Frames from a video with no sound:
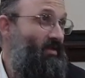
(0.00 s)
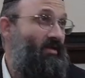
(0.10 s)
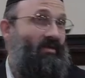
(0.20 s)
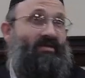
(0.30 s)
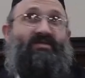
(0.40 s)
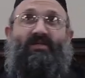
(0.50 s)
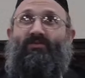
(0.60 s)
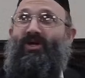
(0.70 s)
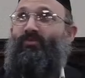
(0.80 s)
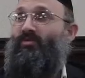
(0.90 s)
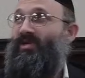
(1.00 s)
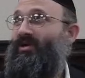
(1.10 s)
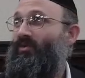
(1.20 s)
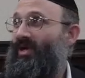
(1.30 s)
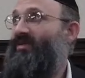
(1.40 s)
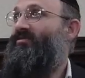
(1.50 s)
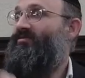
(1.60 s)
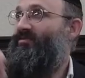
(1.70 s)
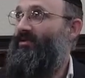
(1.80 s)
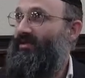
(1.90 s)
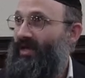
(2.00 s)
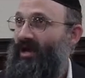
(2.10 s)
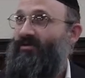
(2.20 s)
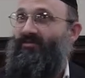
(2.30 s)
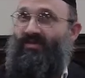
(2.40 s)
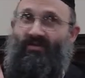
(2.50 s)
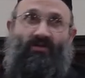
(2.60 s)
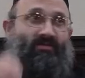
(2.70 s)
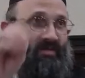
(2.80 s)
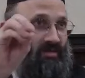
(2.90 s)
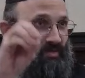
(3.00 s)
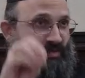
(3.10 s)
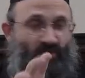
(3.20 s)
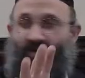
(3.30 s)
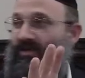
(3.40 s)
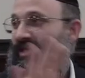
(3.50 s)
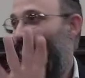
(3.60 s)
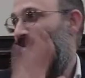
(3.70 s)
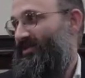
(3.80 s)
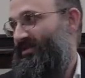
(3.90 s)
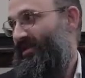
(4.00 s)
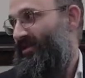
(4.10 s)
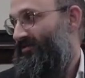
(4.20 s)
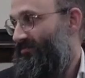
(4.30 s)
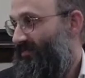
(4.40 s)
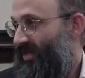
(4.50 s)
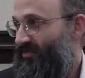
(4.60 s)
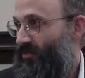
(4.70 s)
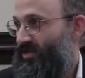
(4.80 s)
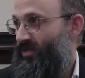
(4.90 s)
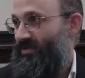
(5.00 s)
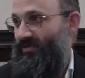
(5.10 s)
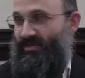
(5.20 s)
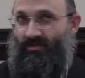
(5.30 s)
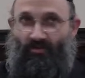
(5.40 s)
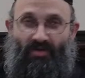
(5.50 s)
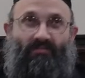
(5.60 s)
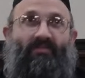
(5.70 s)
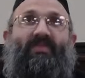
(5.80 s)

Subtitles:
These simanim would be a way for Yaakov to know that this was Rachel and it wasn't Leah. Of course, we know the story.